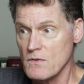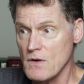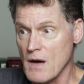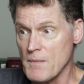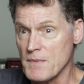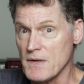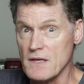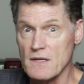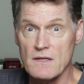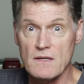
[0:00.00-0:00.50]
I
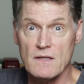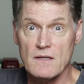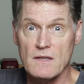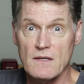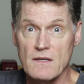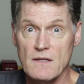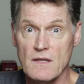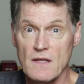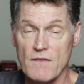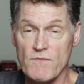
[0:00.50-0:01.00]
mean,
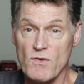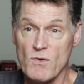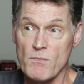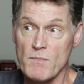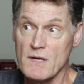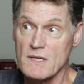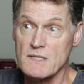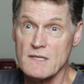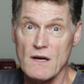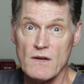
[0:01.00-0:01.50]
if you
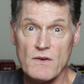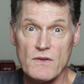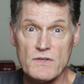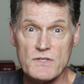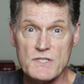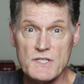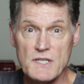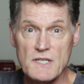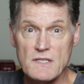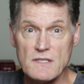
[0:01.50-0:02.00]
miss out
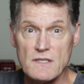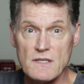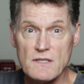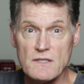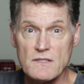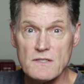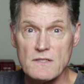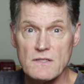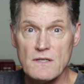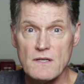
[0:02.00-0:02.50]
on
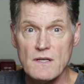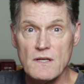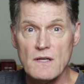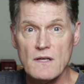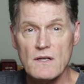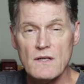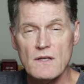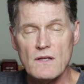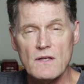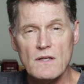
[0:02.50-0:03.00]
Jesus,
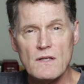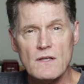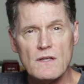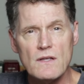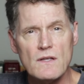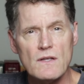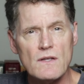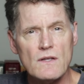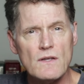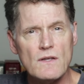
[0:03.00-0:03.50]

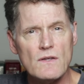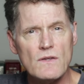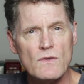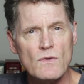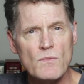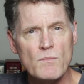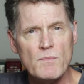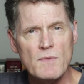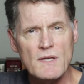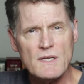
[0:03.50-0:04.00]

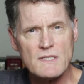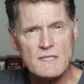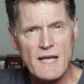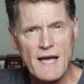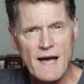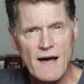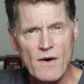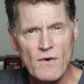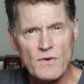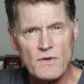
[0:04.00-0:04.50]
you miss
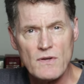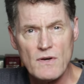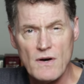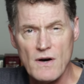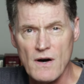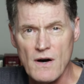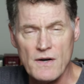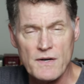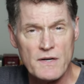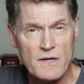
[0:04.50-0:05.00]
out
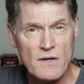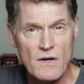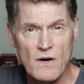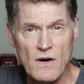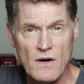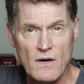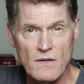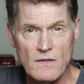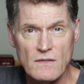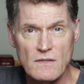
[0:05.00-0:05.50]
on it
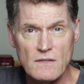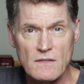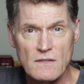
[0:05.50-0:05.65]
all,